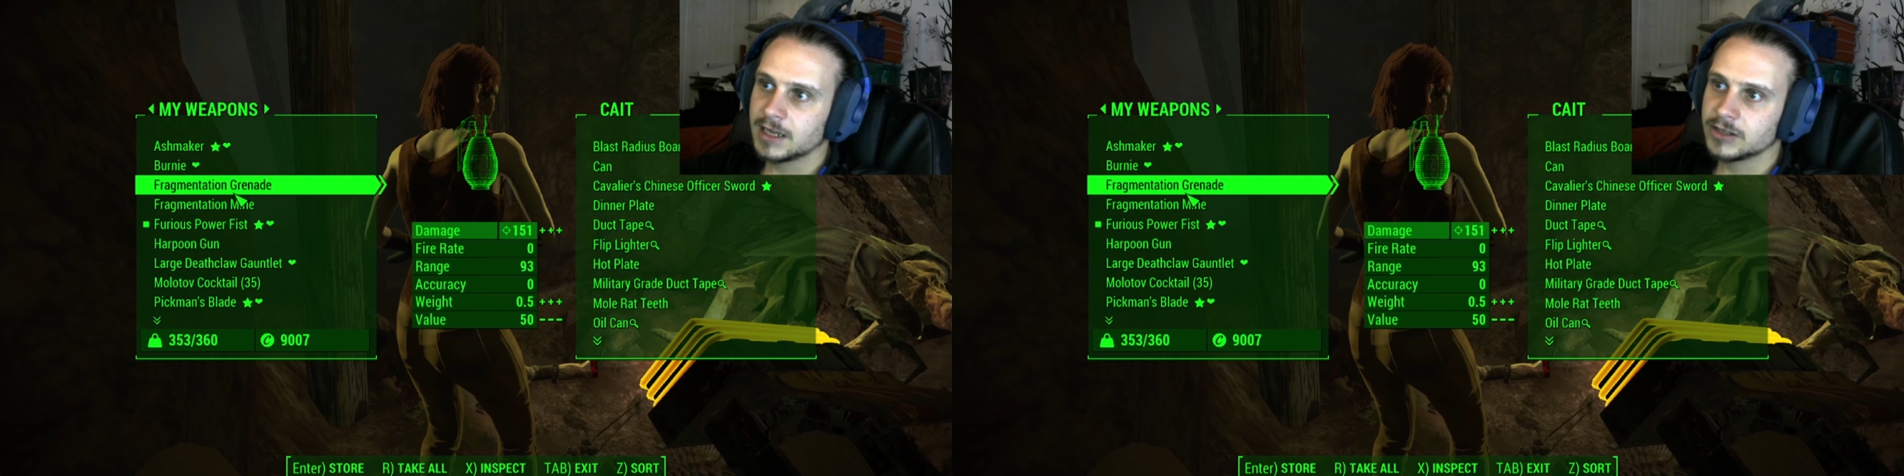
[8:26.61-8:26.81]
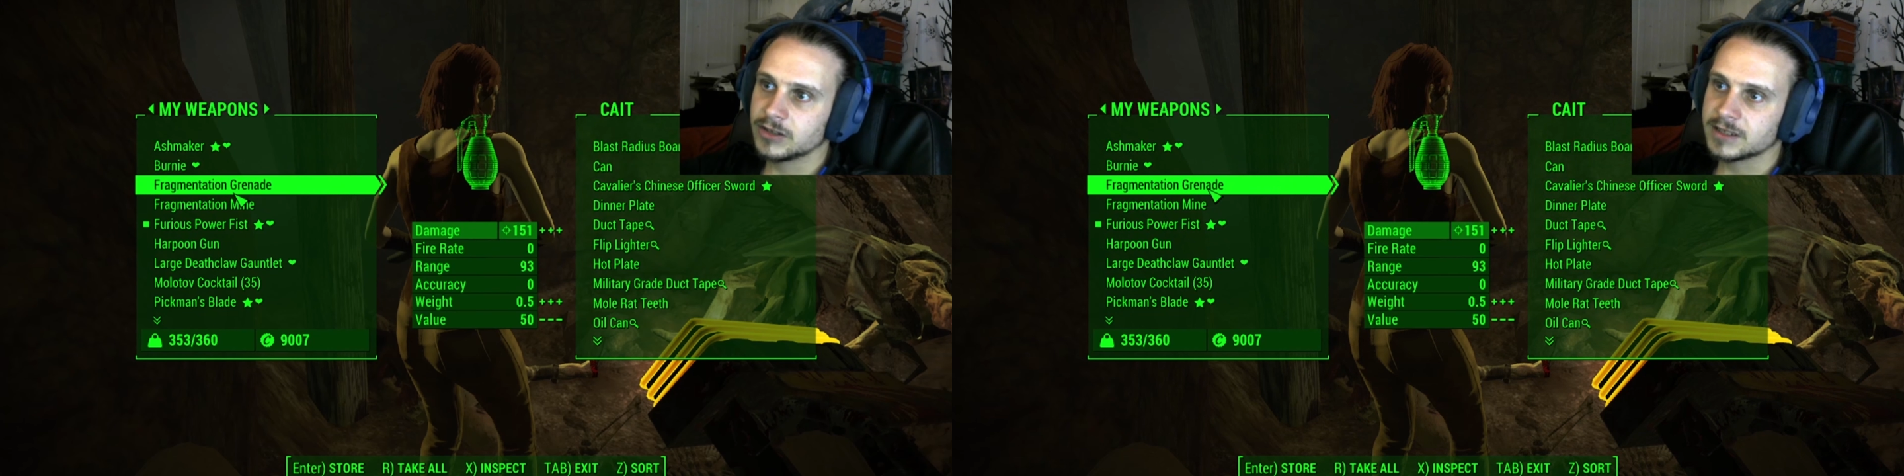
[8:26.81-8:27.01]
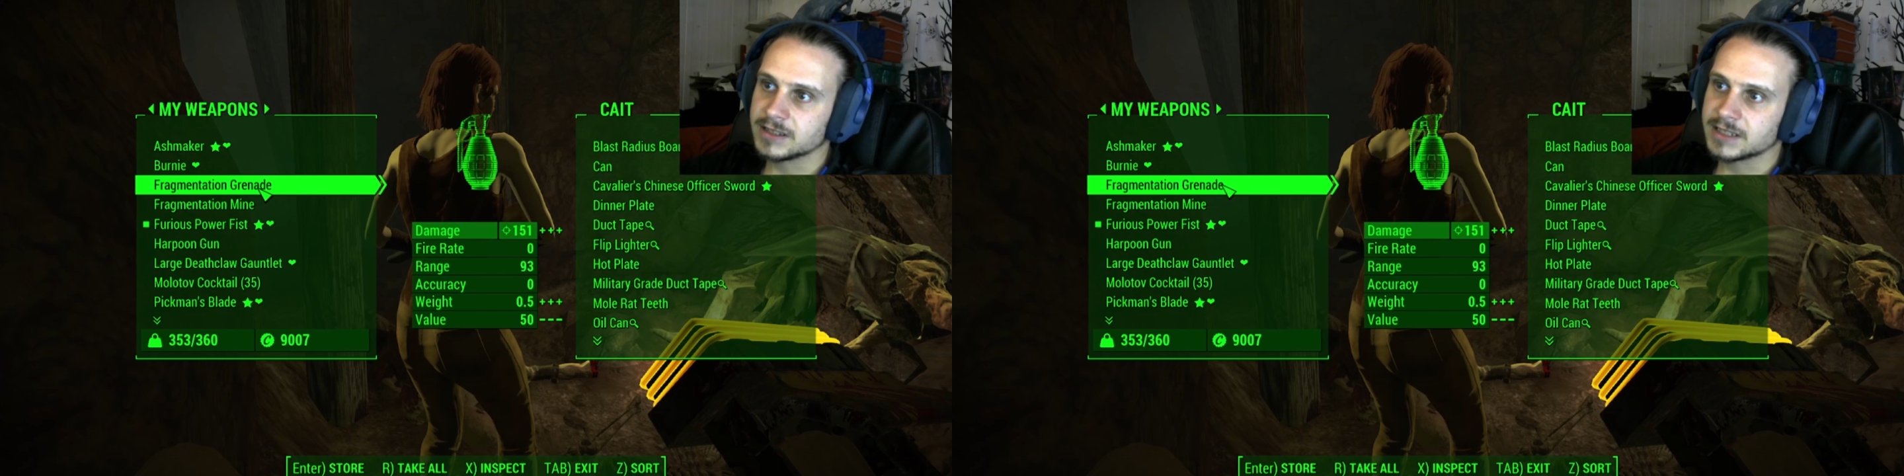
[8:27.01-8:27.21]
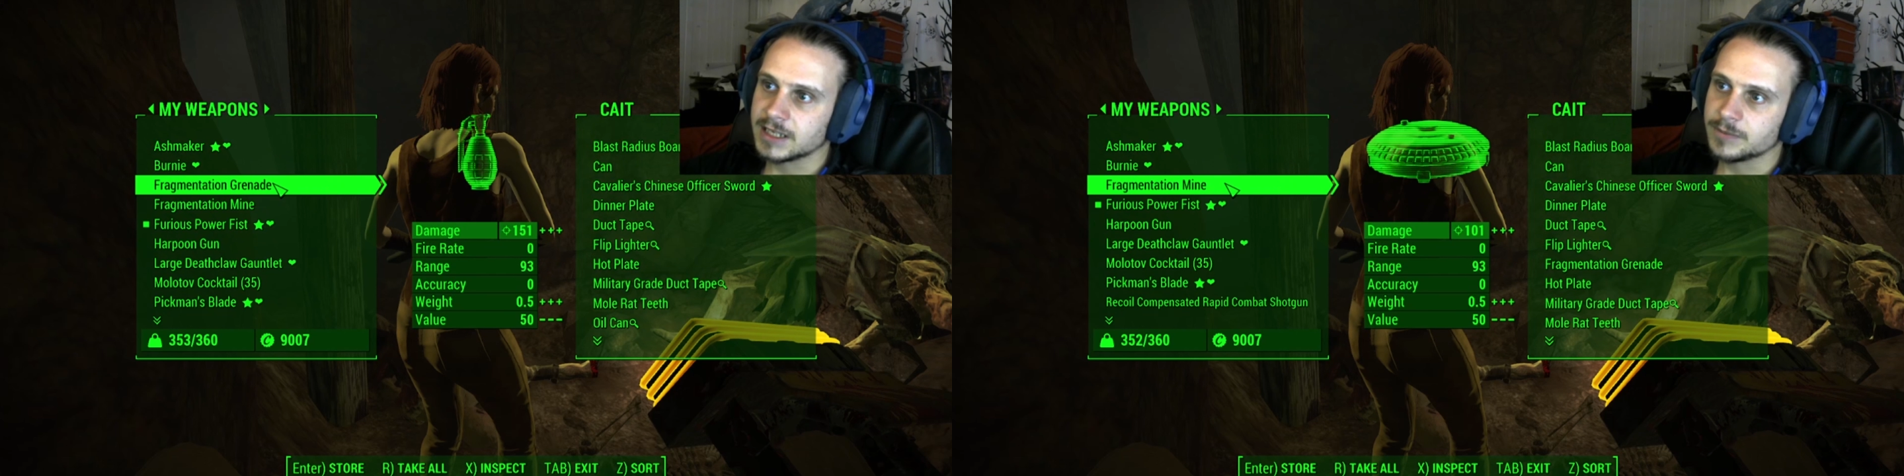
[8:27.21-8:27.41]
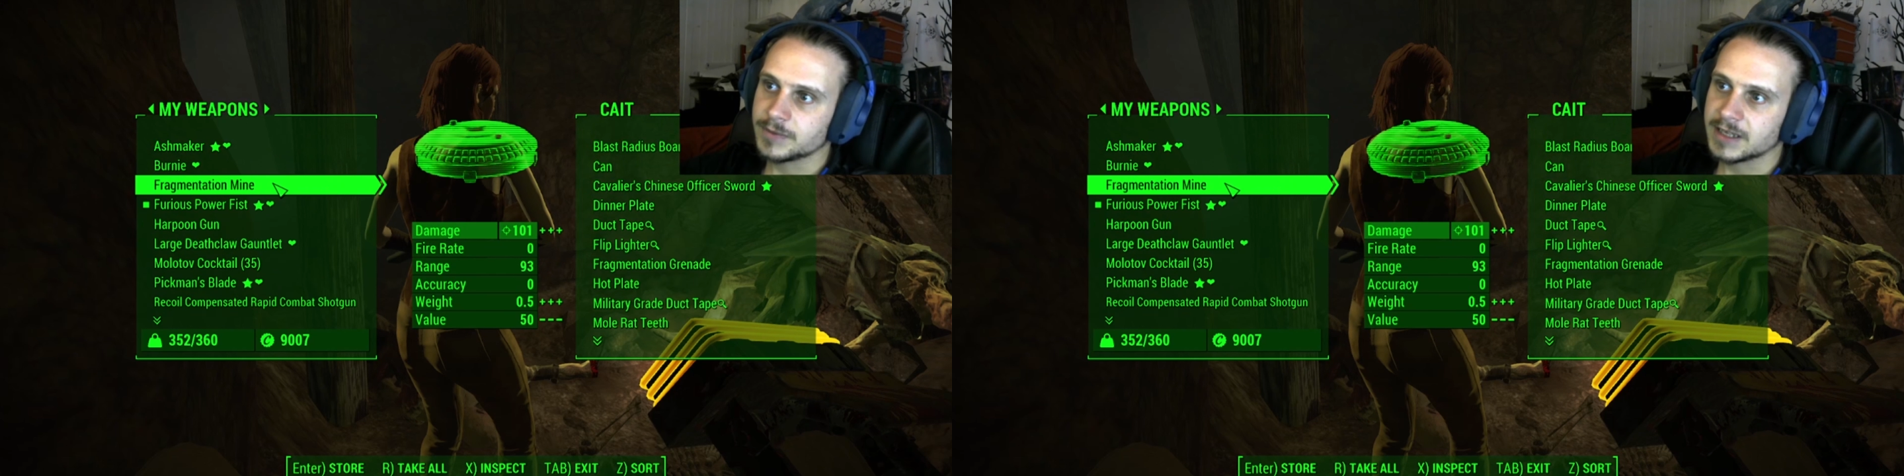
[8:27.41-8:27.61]
you can
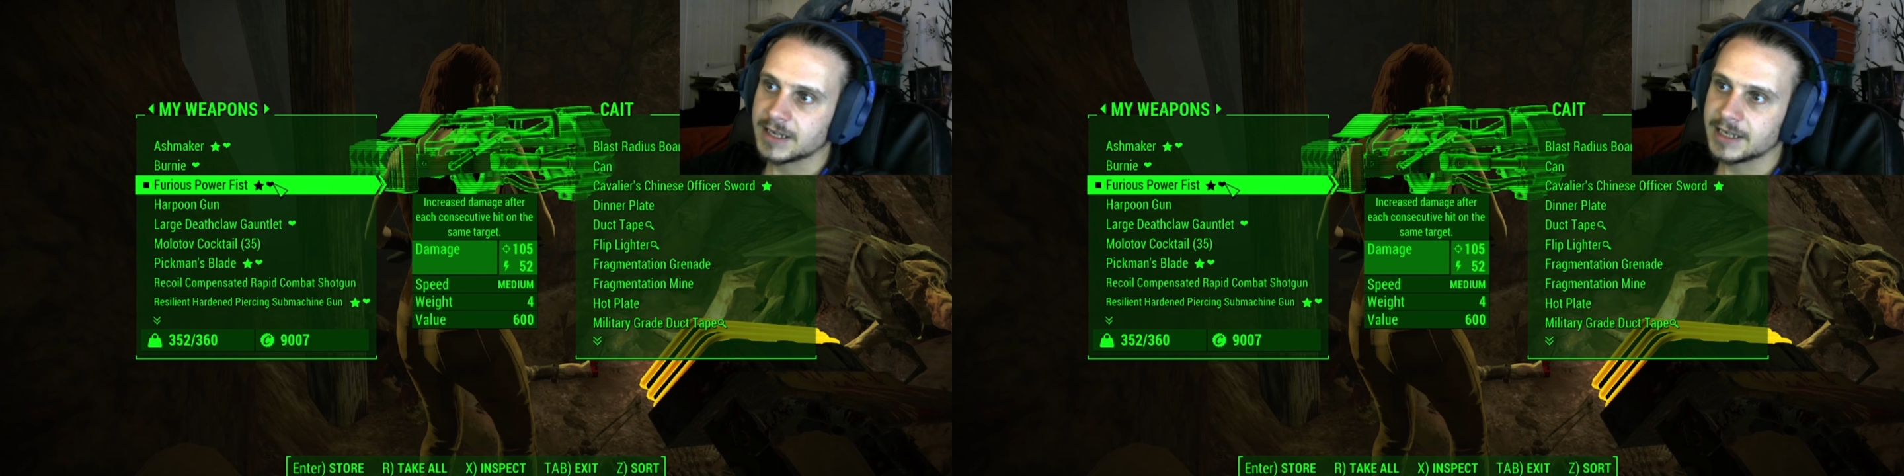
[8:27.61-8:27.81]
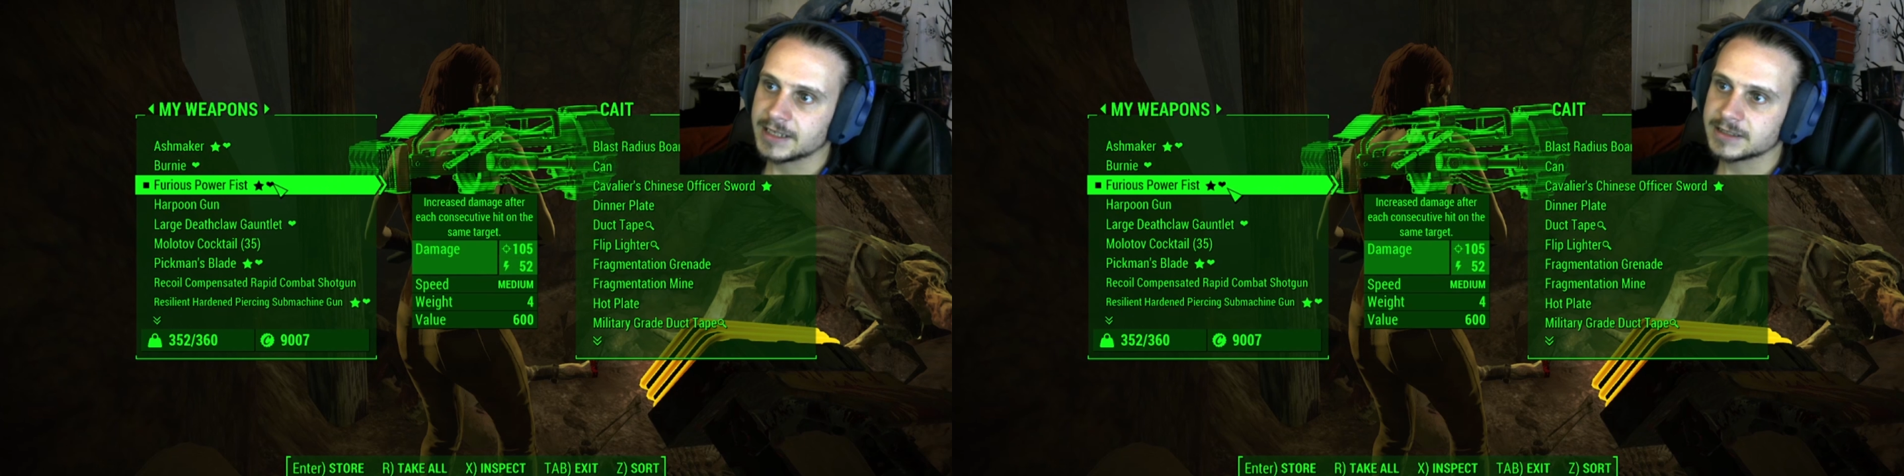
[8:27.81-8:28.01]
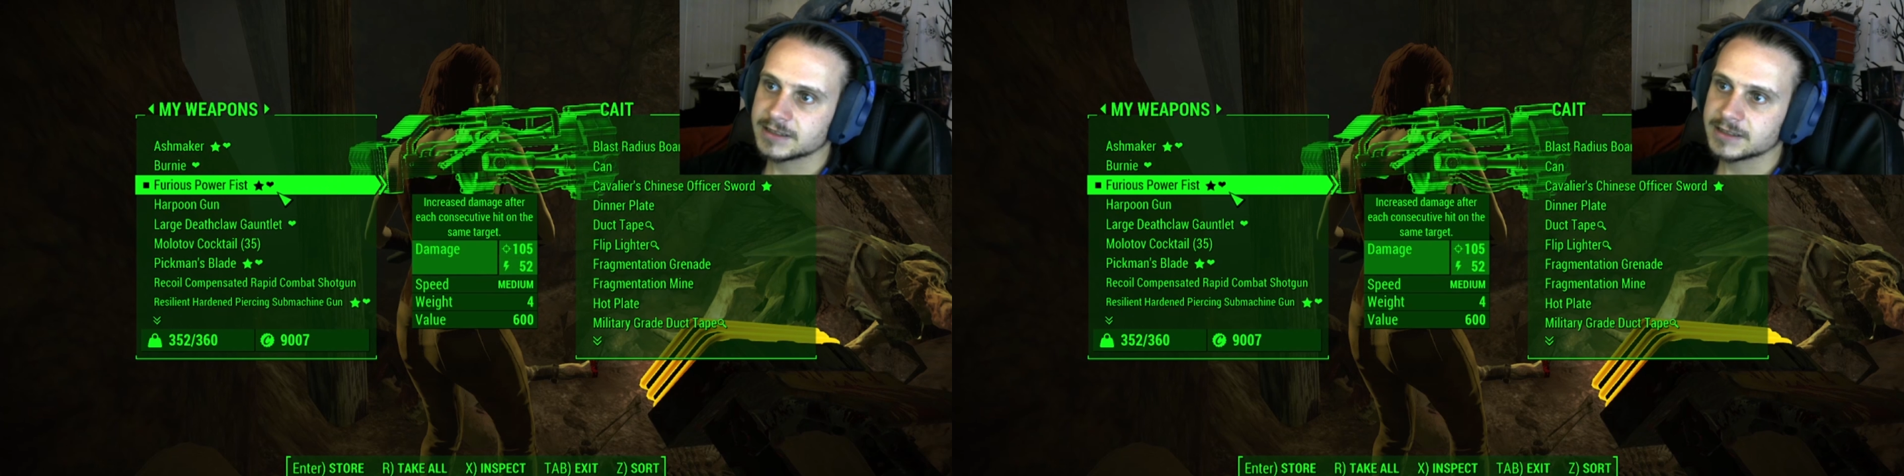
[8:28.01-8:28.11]
keep that